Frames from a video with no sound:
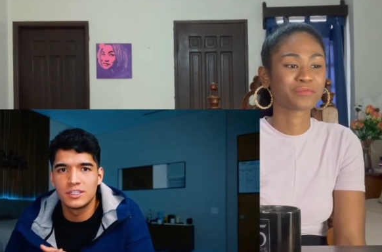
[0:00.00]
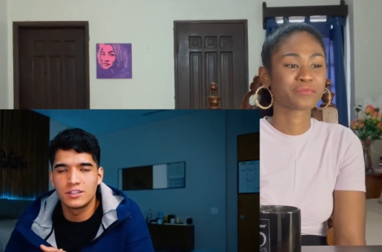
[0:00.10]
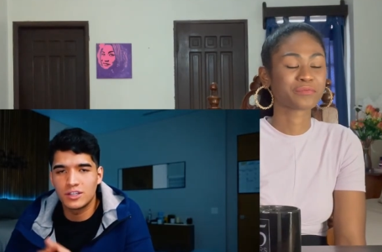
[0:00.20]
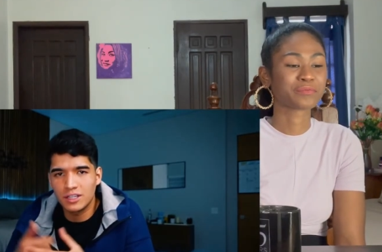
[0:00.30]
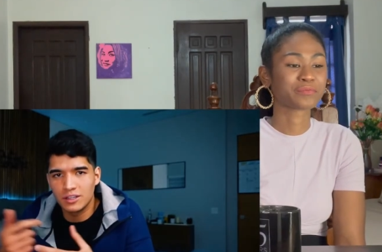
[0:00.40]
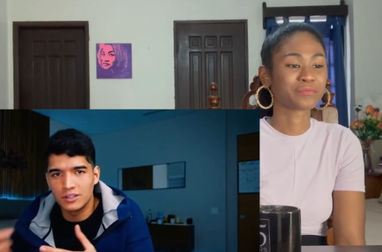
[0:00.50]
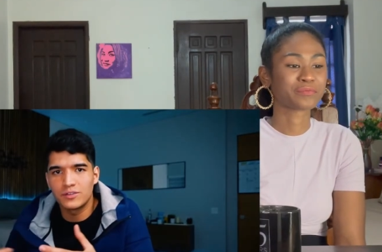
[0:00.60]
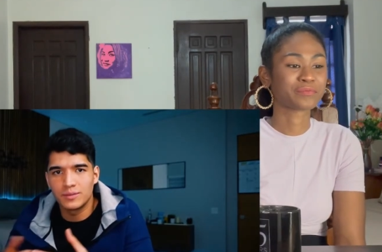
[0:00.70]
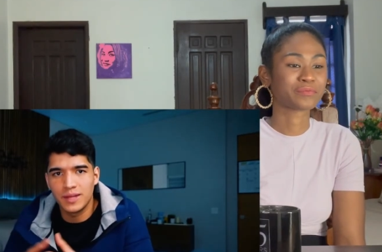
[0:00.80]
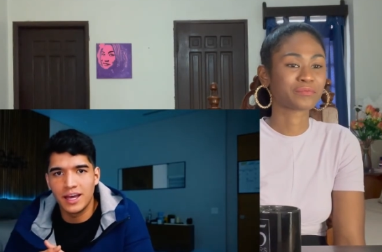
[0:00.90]
Speaker 1: They're going to
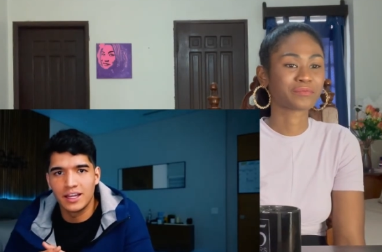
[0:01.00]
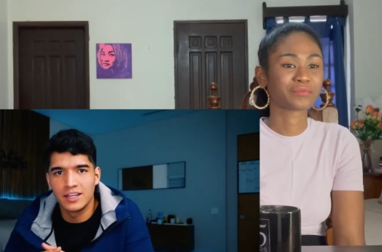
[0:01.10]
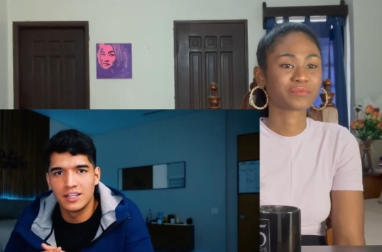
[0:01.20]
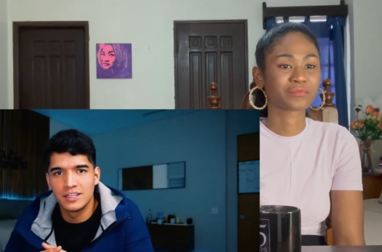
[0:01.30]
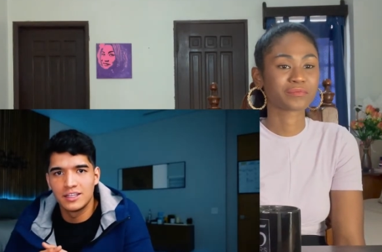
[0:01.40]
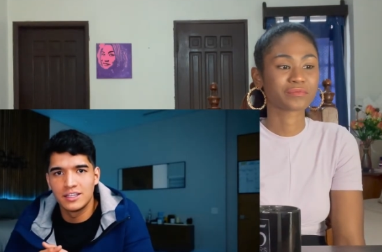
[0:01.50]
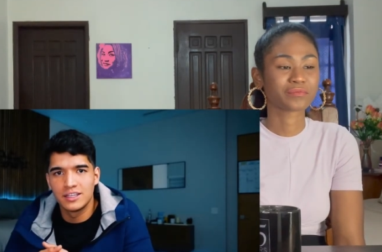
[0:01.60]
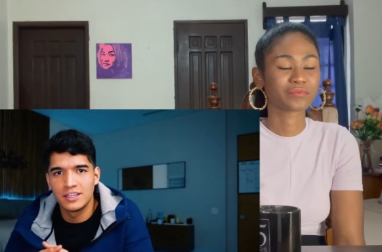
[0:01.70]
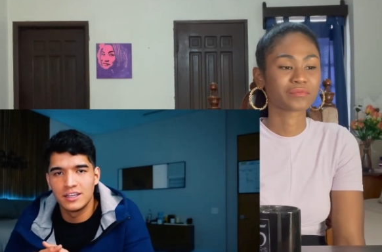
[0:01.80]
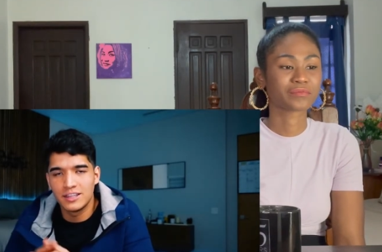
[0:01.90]
learn from that.
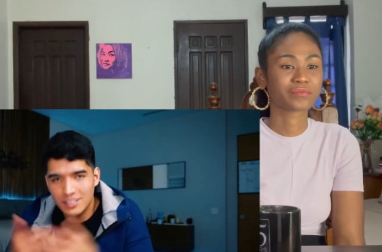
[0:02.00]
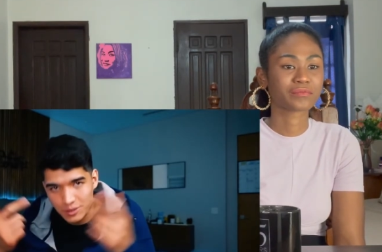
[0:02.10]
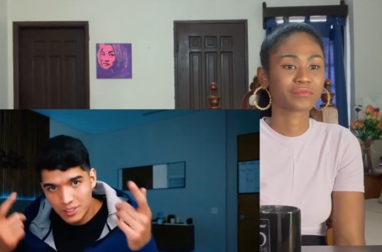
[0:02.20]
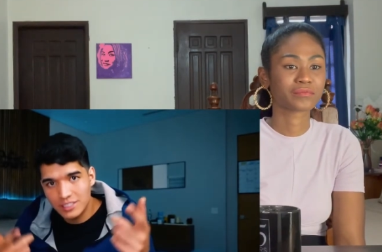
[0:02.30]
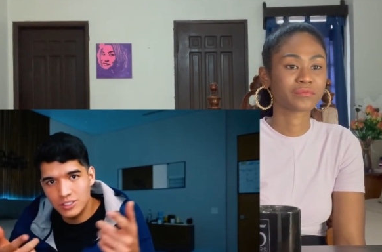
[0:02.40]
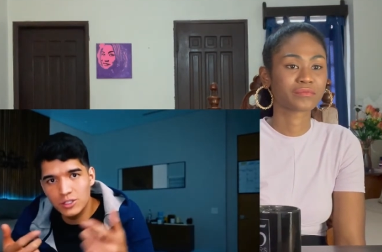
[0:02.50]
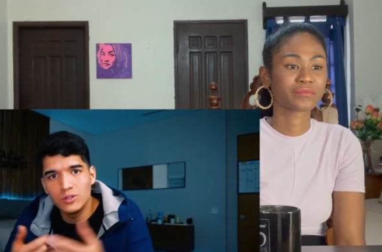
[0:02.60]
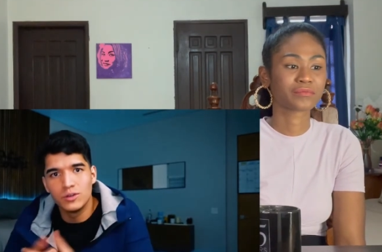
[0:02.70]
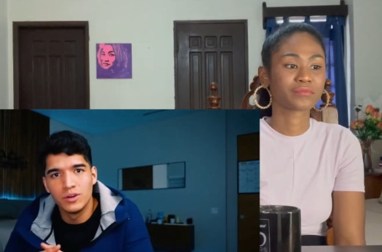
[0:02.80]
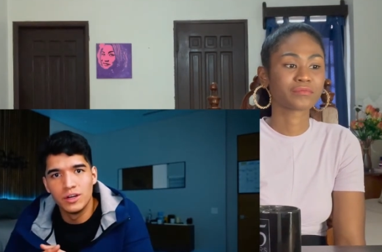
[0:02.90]
And that's that's
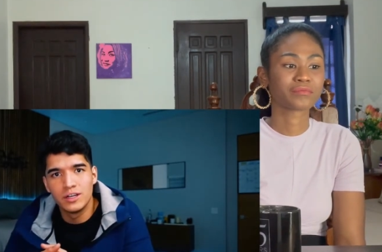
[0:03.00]
you.